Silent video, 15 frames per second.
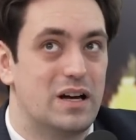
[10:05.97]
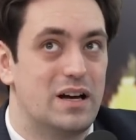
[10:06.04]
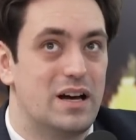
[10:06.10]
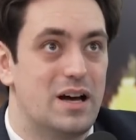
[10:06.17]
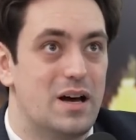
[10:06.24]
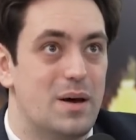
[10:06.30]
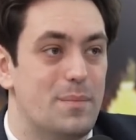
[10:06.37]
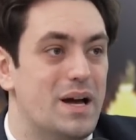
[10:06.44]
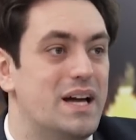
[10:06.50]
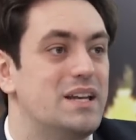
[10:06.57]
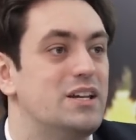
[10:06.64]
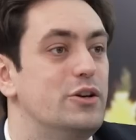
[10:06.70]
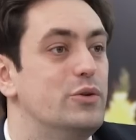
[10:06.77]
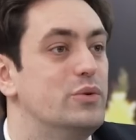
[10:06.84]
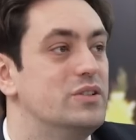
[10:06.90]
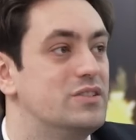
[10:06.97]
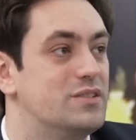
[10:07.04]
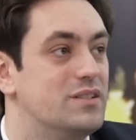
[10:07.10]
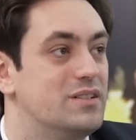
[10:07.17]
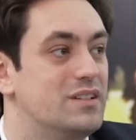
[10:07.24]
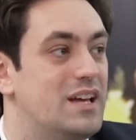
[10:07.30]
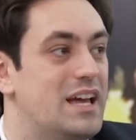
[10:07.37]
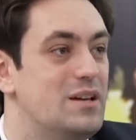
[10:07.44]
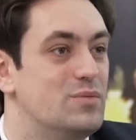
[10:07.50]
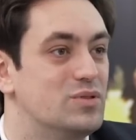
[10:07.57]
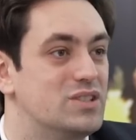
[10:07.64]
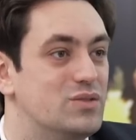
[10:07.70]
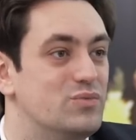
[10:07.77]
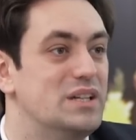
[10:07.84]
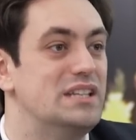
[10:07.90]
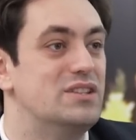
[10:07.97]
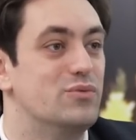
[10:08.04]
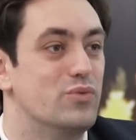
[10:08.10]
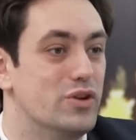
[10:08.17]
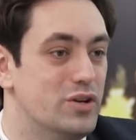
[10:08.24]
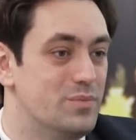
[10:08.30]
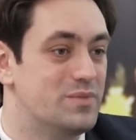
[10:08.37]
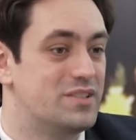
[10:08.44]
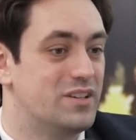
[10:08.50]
a man who was able to read the room,